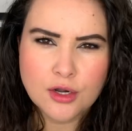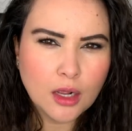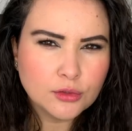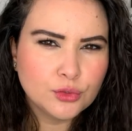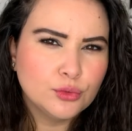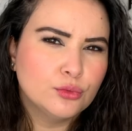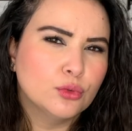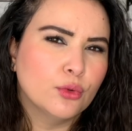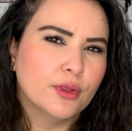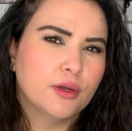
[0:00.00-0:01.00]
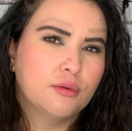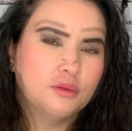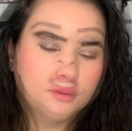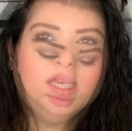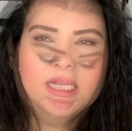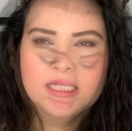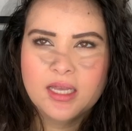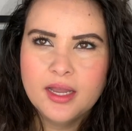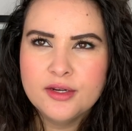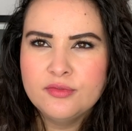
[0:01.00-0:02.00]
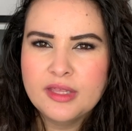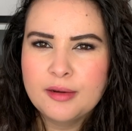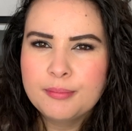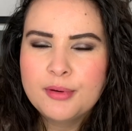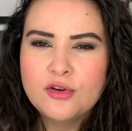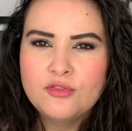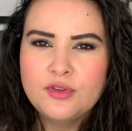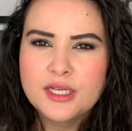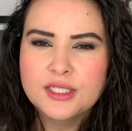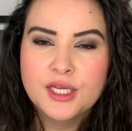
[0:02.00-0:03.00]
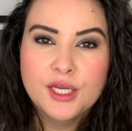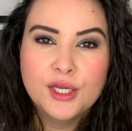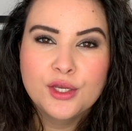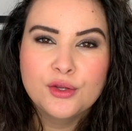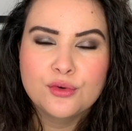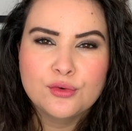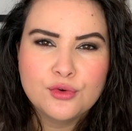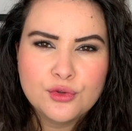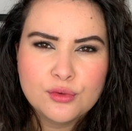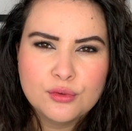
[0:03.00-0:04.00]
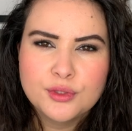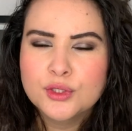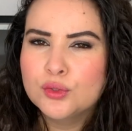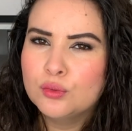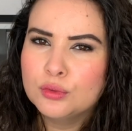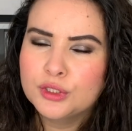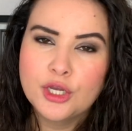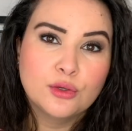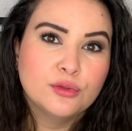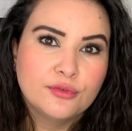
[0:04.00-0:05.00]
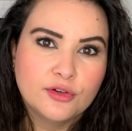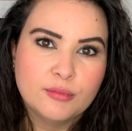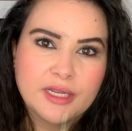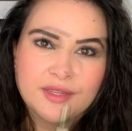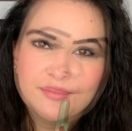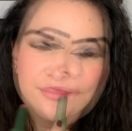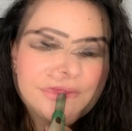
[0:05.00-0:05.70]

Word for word: not too cool though. It's kind of that perfect nude cool toned for me.